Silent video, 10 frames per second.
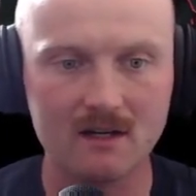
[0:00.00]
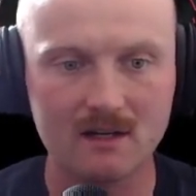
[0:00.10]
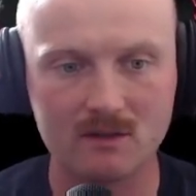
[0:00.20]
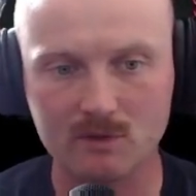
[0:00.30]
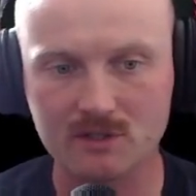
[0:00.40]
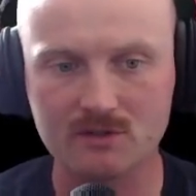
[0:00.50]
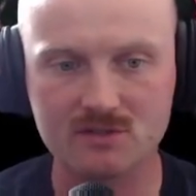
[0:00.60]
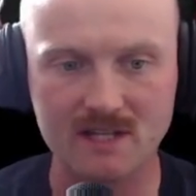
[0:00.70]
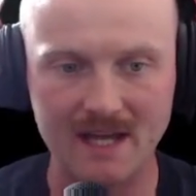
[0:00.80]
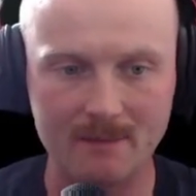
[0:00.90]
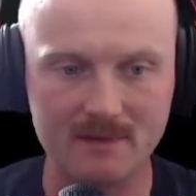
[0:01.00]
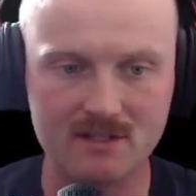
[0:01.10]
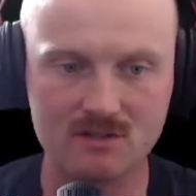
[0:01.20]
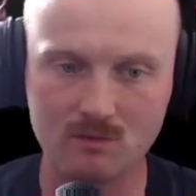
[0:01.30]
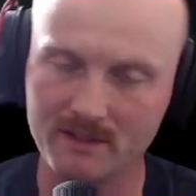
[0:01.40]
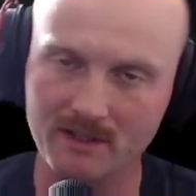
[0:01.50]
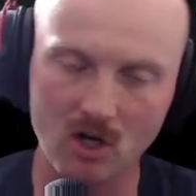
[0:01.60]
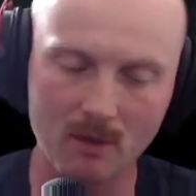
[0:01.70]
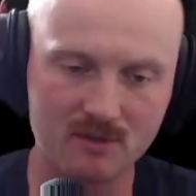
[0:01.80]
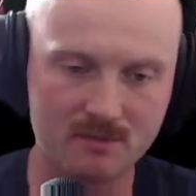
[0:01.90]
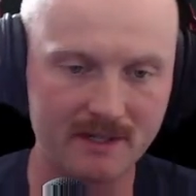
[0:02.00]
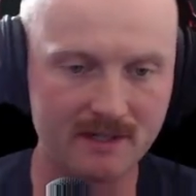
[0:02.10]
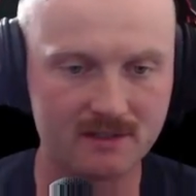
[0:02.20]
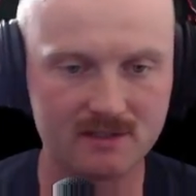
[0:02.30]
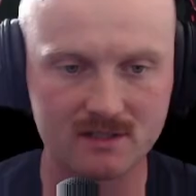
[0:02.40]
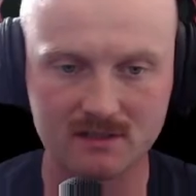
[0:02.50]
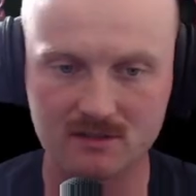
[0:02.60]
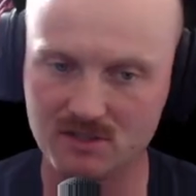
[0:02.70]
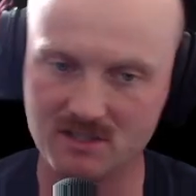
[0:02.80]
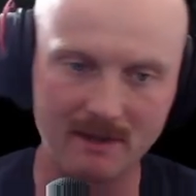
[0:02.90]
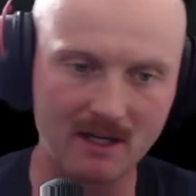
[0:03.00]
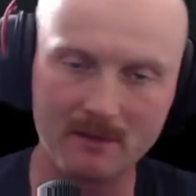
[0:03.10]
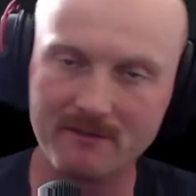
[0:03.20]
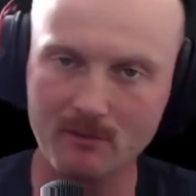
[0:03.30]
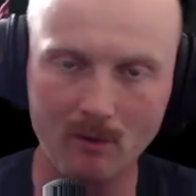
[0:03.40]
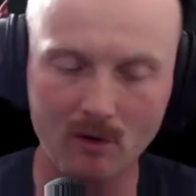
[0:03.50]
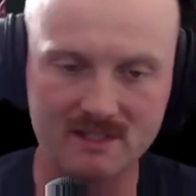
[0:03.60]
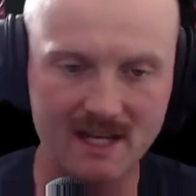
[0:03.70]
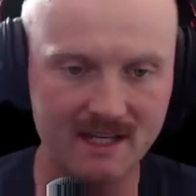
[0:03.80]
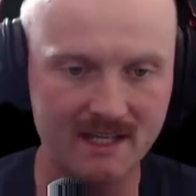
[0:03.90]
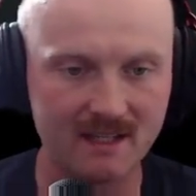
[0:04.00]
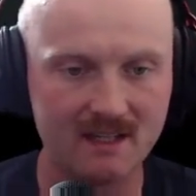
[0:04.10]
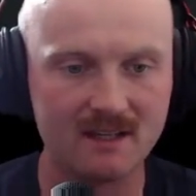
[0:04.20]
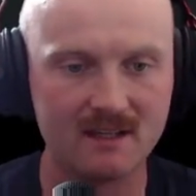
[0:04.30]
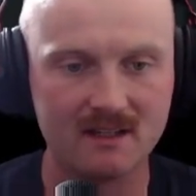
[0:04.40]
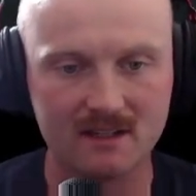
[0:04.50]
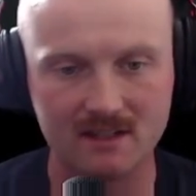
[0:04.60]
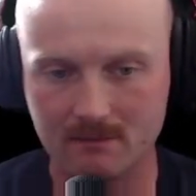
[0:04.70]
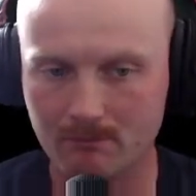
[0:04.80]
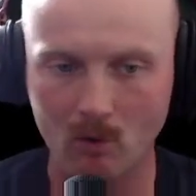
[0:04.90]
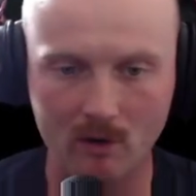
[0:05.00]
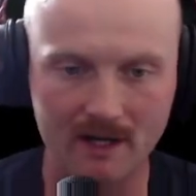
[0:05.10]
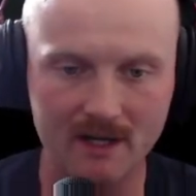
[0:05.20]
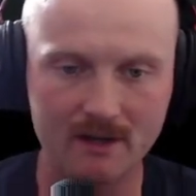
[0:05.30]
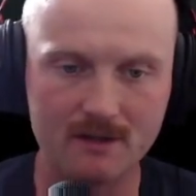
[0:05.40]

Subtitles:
reduced damage when their armor's pierced, just to make them even more tanky. More health.